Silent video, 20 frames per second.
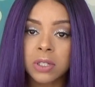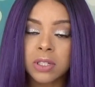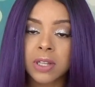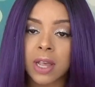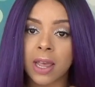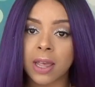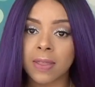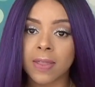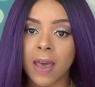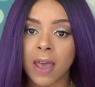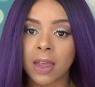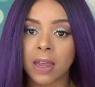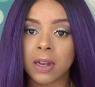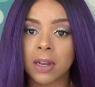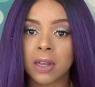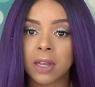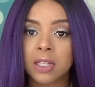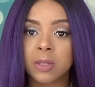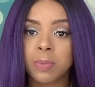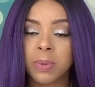say that
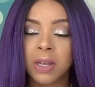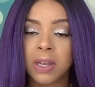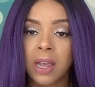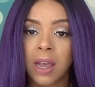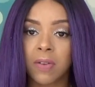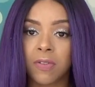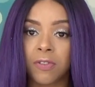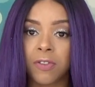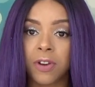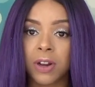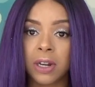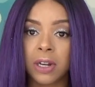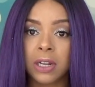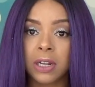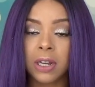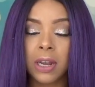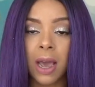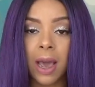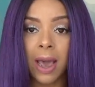it is big head friendly.